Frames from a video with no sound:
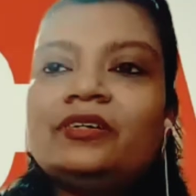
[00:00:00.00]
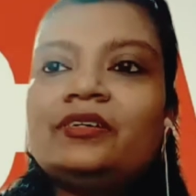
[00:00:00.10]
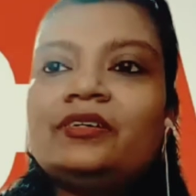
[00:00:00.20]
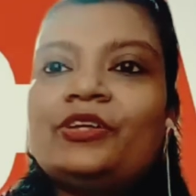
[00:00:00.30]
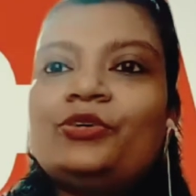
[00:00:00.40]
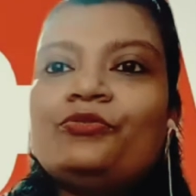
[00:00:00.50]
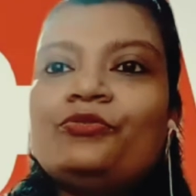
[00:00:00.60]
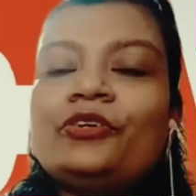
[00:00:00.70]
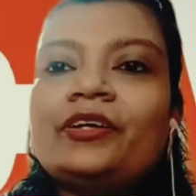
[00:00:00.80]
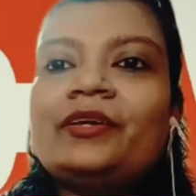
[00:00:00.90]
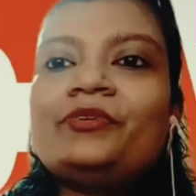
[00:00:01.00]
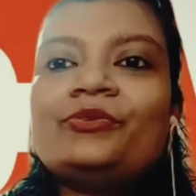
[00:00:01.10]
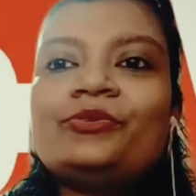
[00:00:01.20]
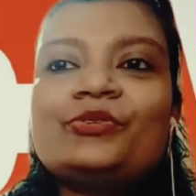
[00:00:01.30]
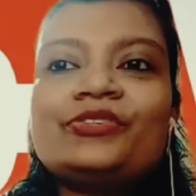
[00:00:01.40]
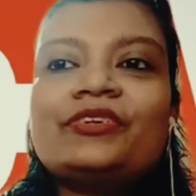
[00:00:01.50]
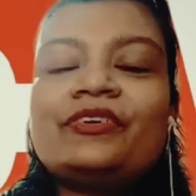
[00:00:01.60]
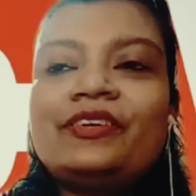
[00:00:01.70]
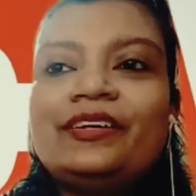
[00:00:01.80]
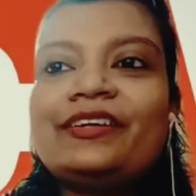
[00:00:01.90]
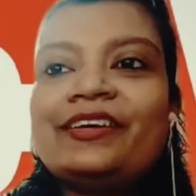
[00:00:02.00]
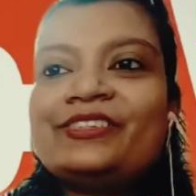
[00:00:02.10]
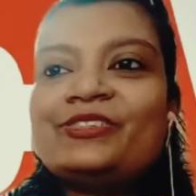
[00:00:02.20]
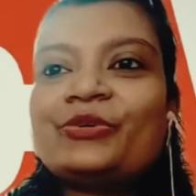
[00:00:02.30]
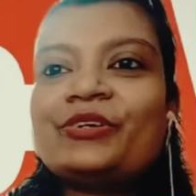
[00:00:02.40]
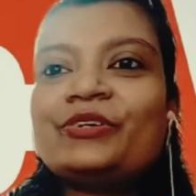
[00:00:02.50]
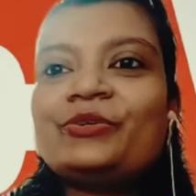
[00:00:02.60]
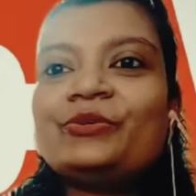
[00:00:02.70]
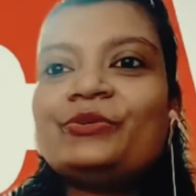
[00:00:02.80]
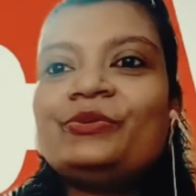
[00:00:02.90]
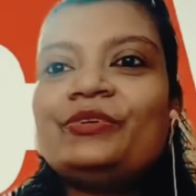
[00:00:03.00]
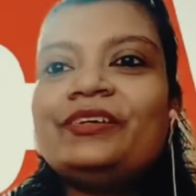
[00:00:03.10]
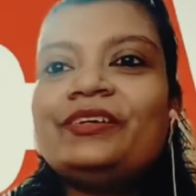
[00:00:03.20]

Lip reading: Thank you for your time. It was really nice talking to you.